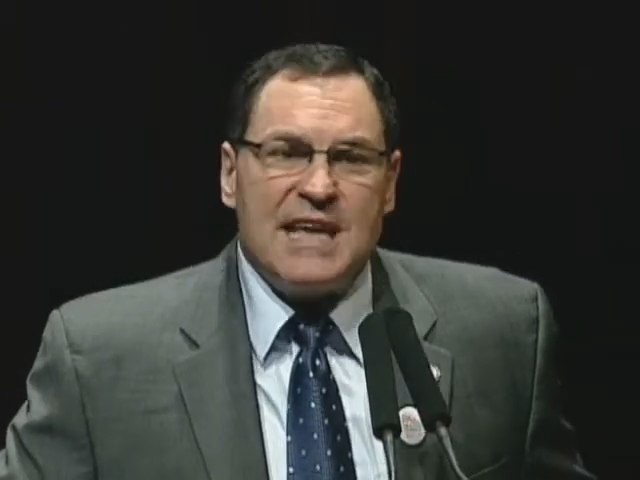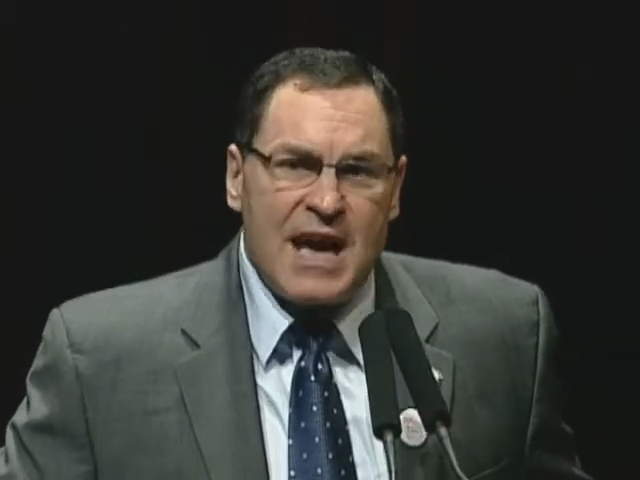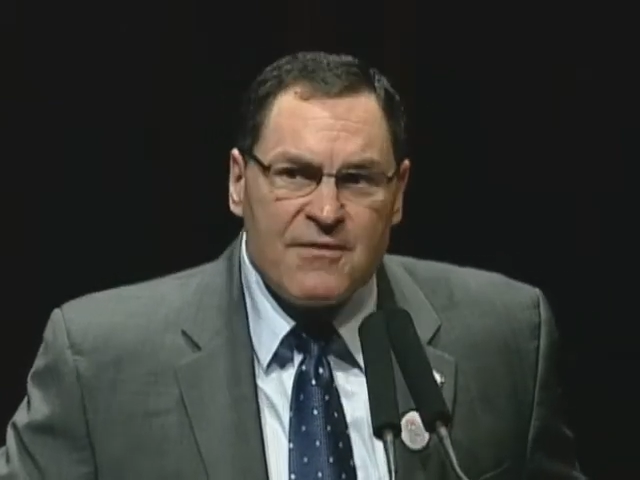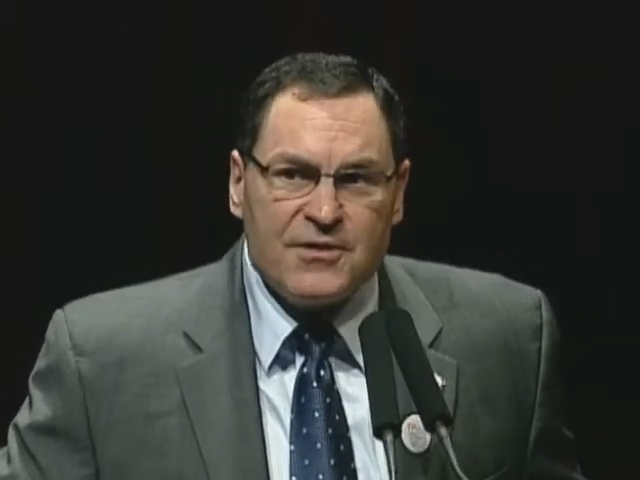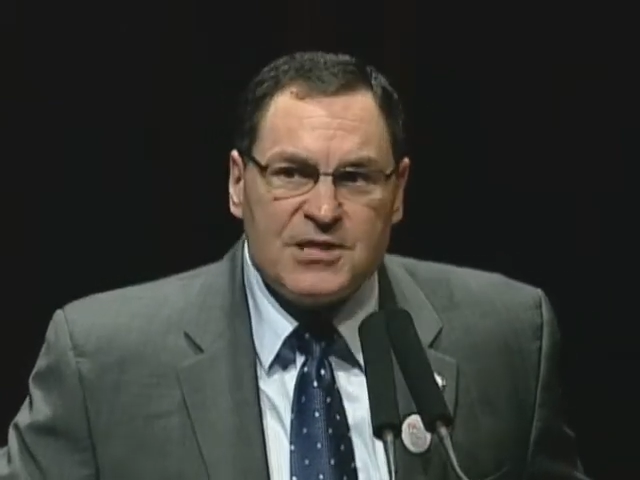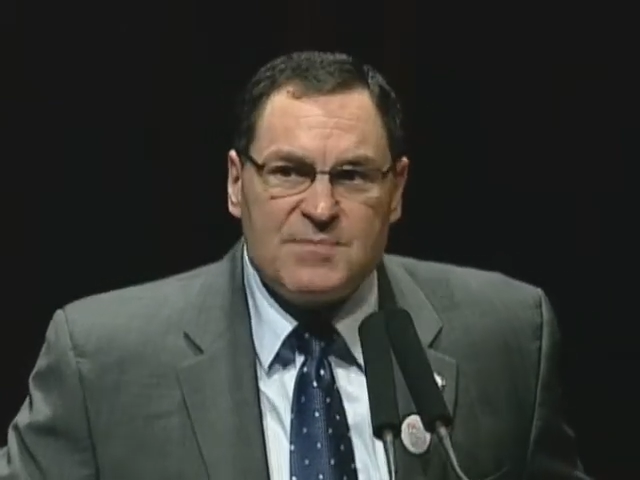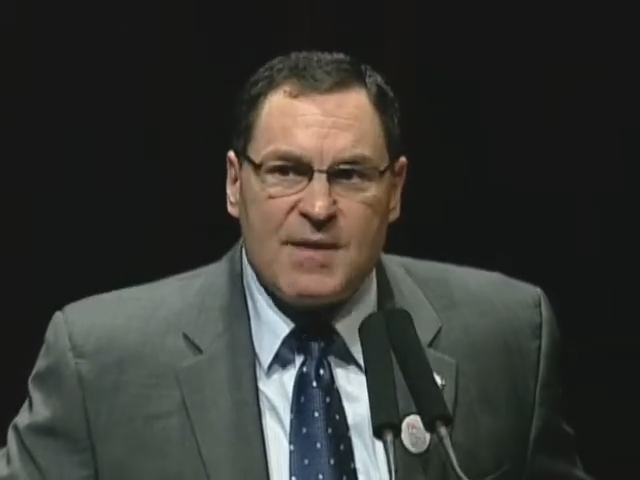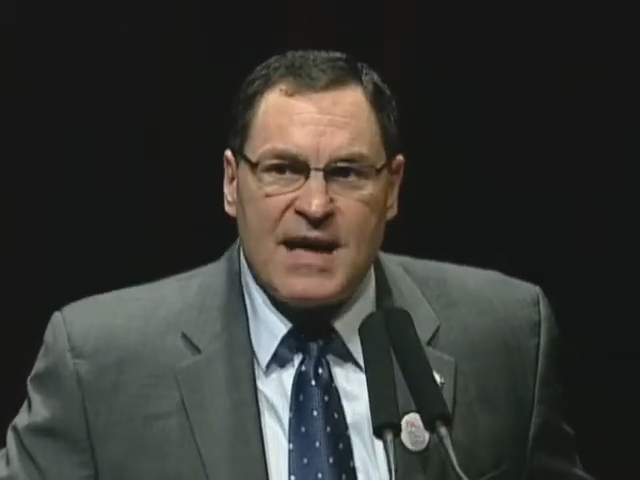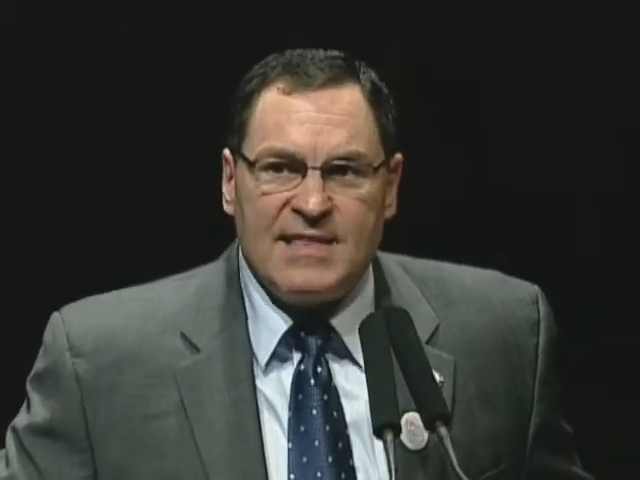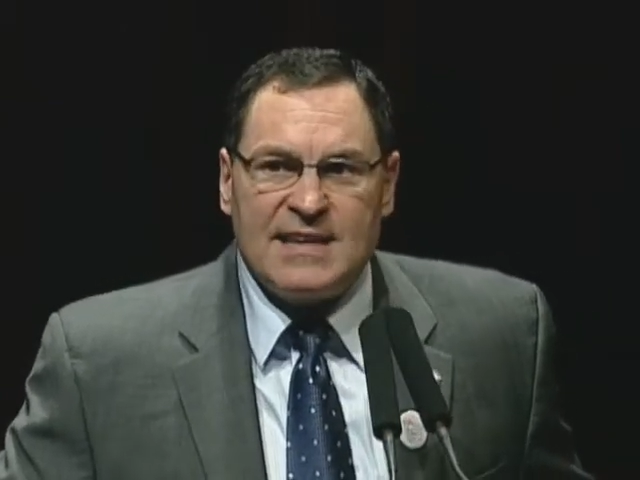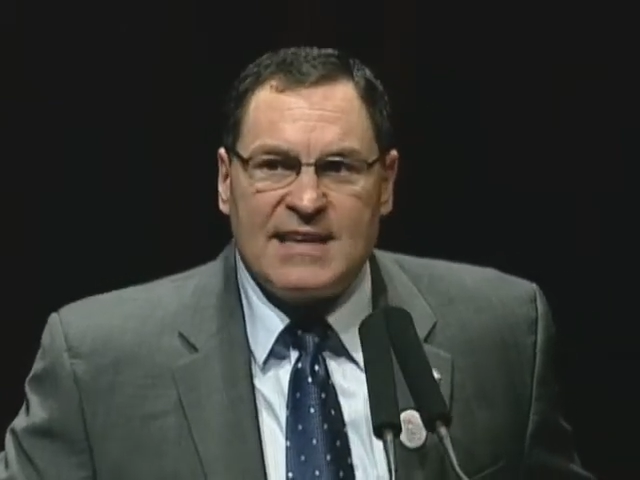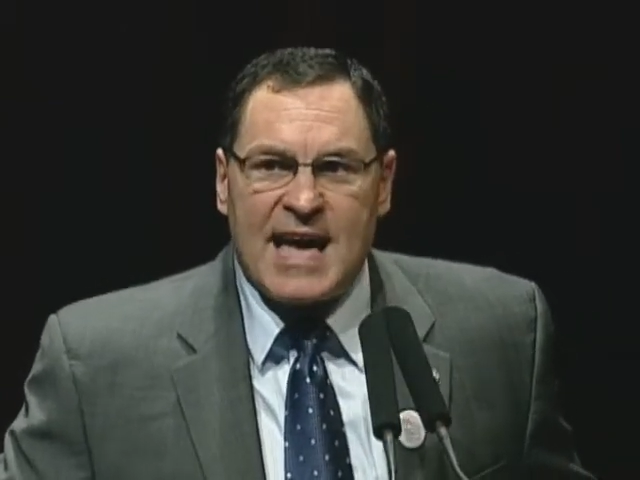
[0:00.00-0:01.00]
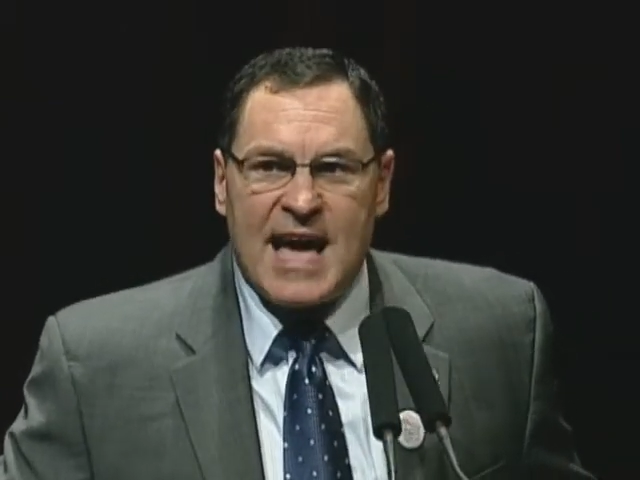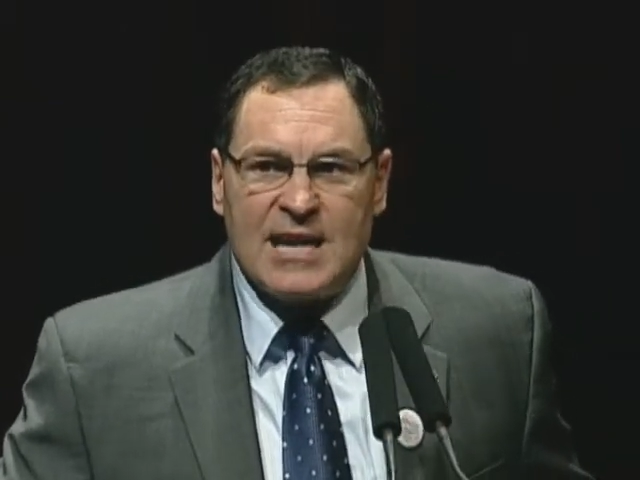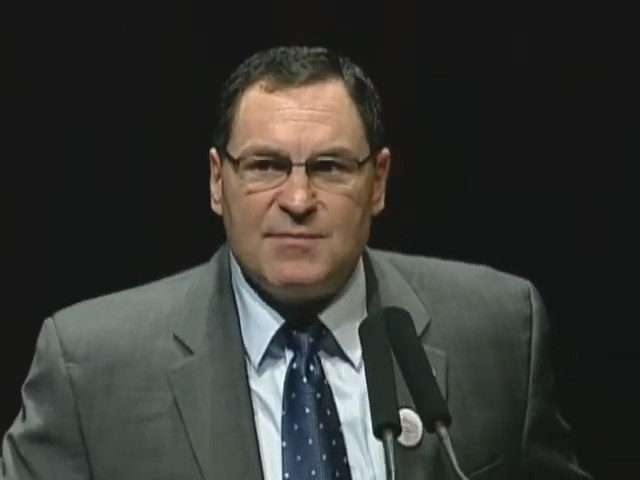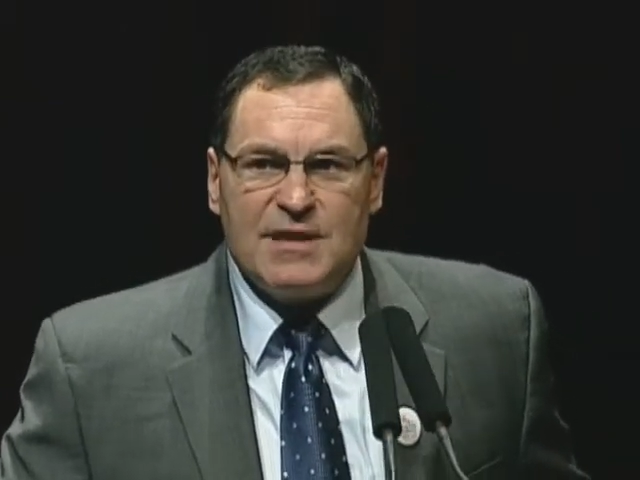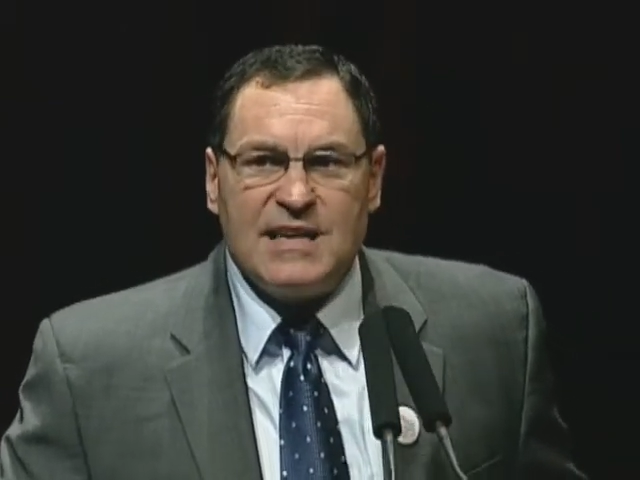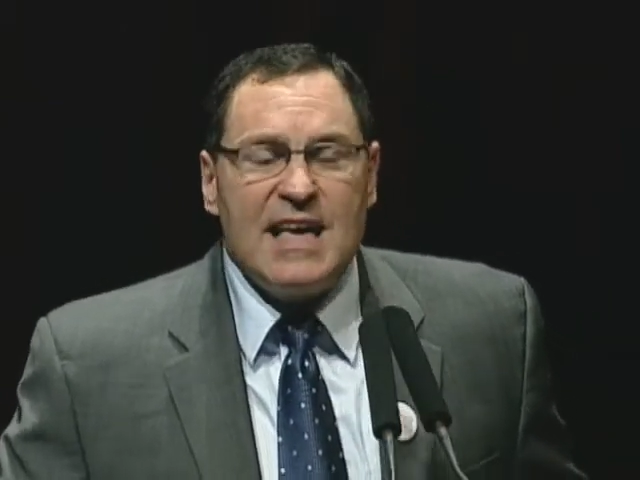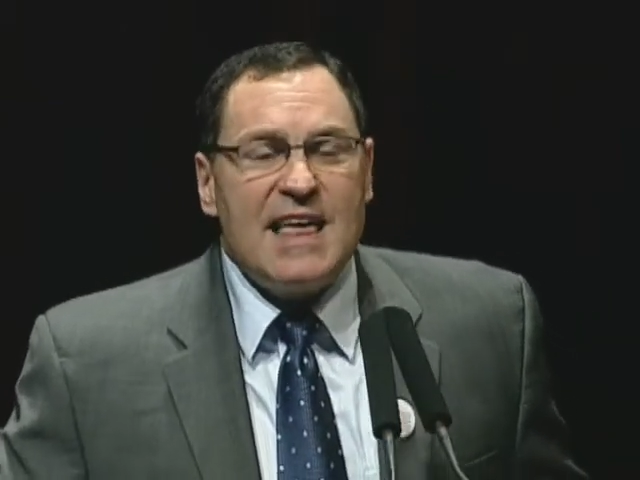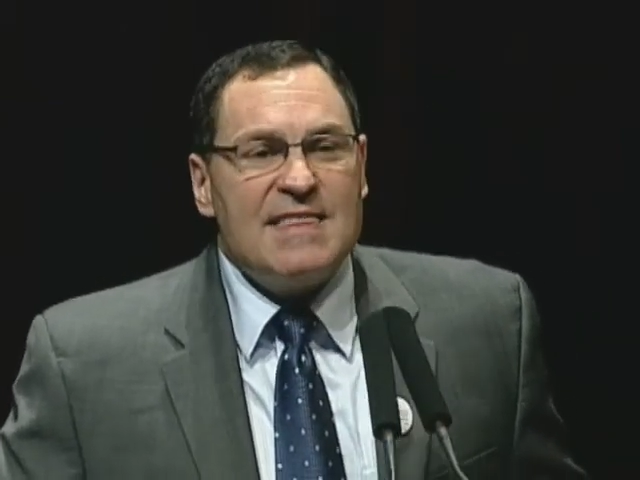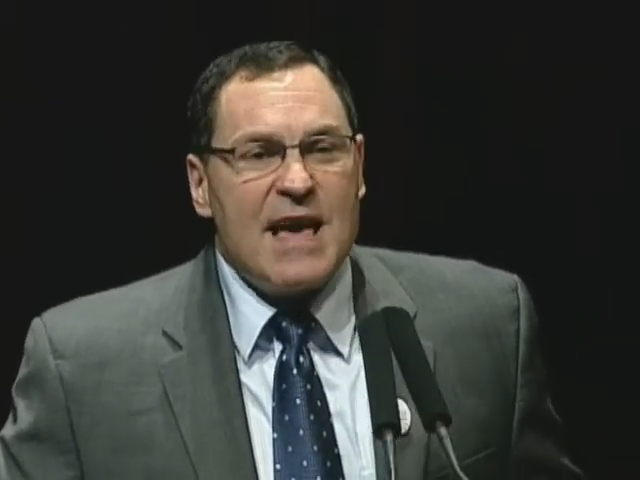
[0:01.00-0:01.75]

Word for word: to efforts by the Academy